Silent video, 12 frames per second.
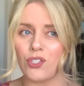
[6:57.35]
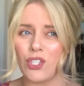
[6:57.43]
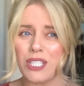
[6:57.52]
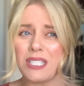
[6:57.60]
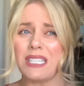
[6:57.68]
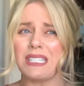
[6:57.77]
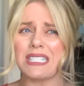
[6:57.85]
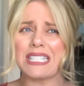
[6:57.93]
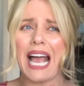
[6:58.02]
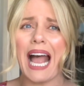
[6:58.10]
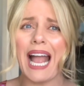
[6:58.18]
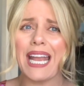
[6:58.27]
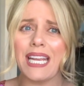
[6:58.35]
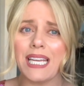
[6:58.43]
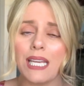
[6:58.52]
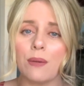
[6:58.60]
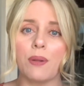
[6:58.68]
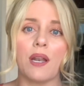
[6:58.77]
just a
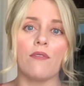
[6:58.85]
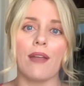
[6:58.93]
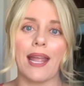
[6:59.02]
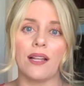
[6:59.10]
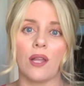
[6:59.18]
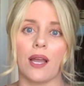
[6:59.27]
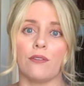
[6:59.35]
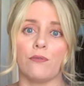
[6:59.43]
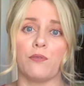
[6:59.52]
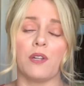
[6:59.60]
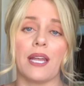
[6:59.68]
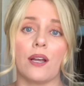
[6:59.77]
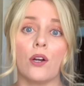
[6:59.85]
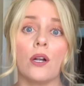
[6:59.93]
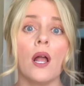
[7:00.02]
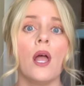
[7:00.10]
tiny bit of A-line flare,